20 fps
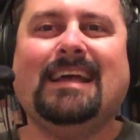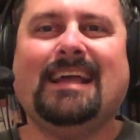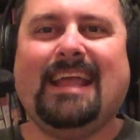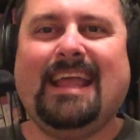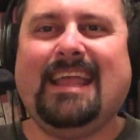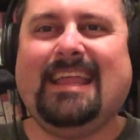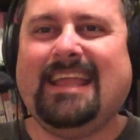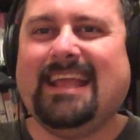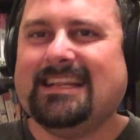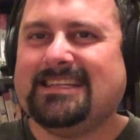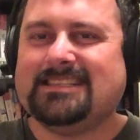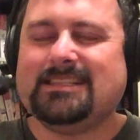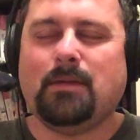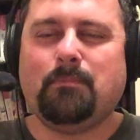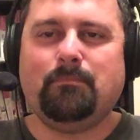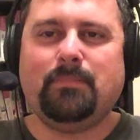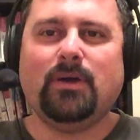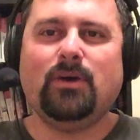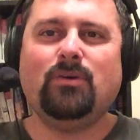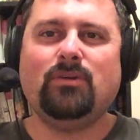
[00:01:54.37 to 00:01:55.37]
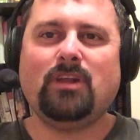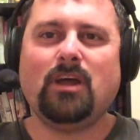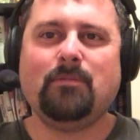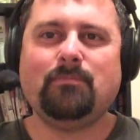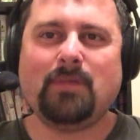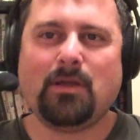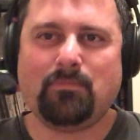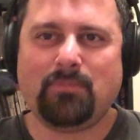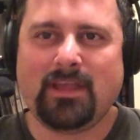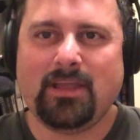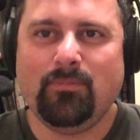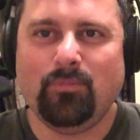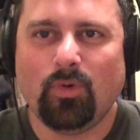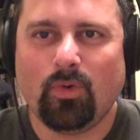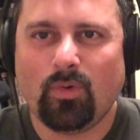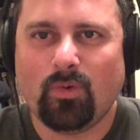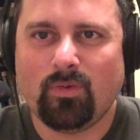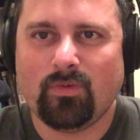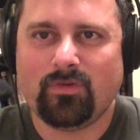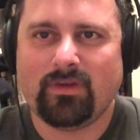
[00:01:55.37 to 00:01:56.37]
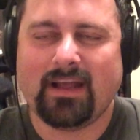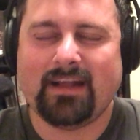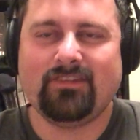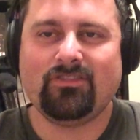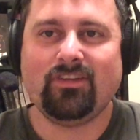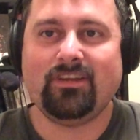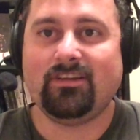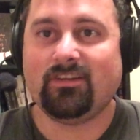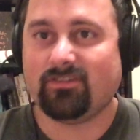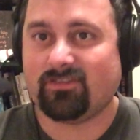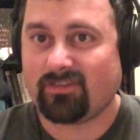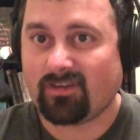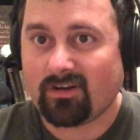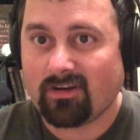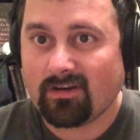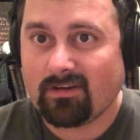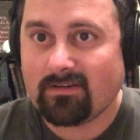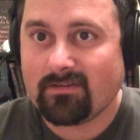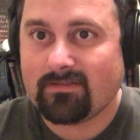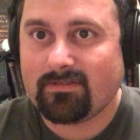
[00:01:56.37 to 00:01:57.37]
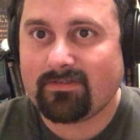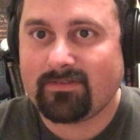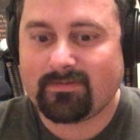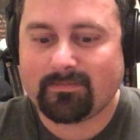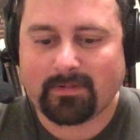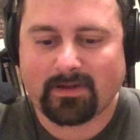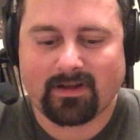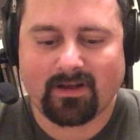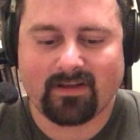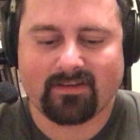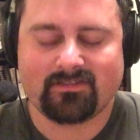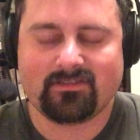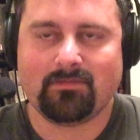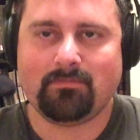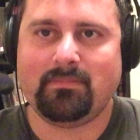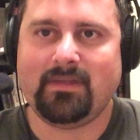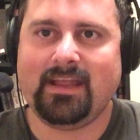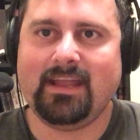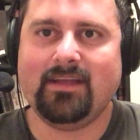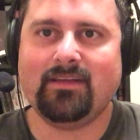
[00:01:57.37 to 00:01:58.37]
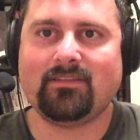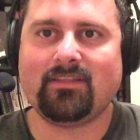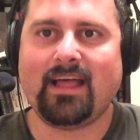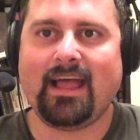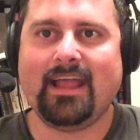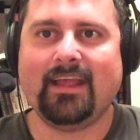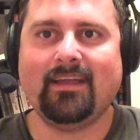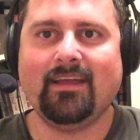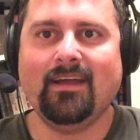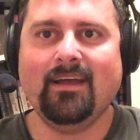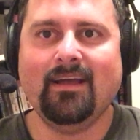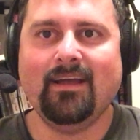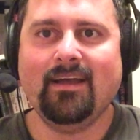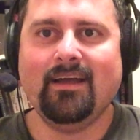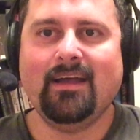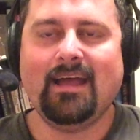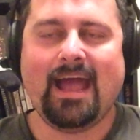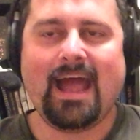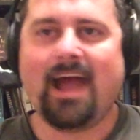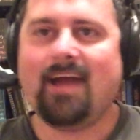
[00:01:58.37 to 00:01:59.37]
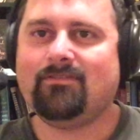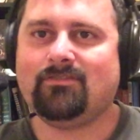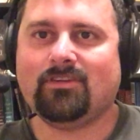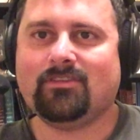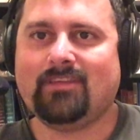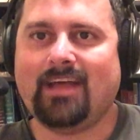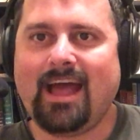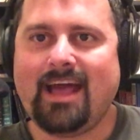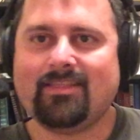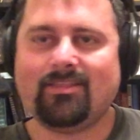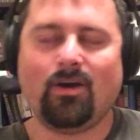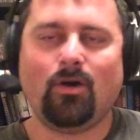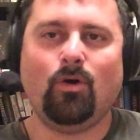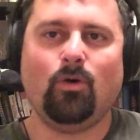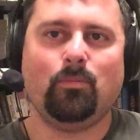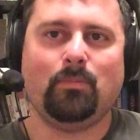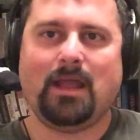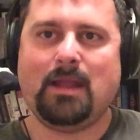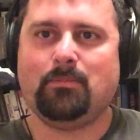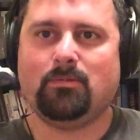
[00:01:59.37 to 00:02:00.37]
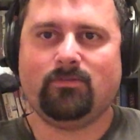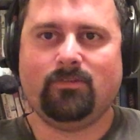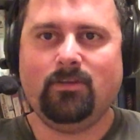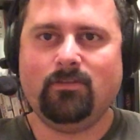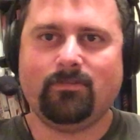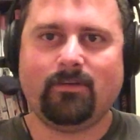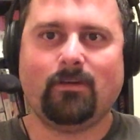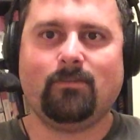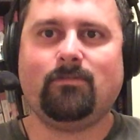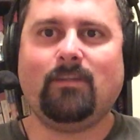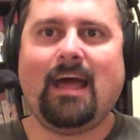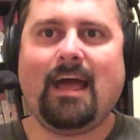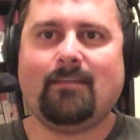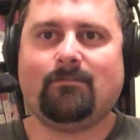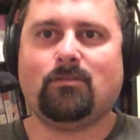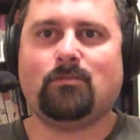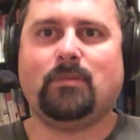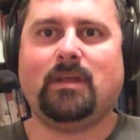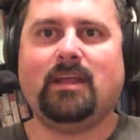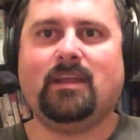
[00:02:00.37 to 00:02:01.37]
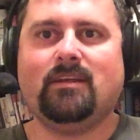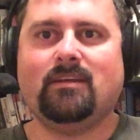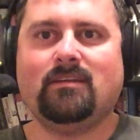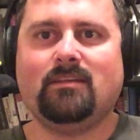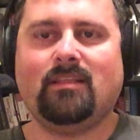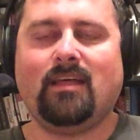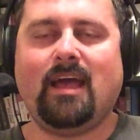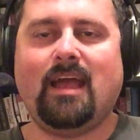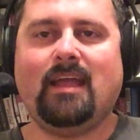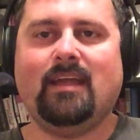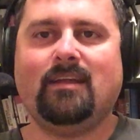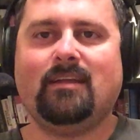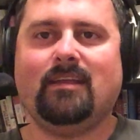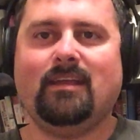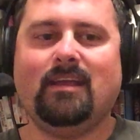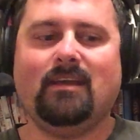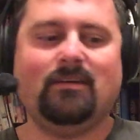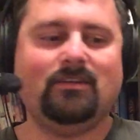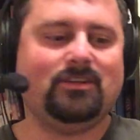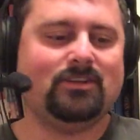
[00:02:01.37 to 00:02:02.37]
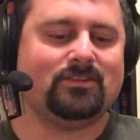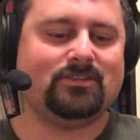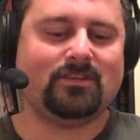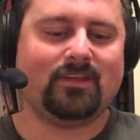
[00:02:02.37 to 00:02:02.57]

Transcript: it gets the build up that people actually deserve, because to me, after that, the whole pay-per-view fell flat for me. Like, it was just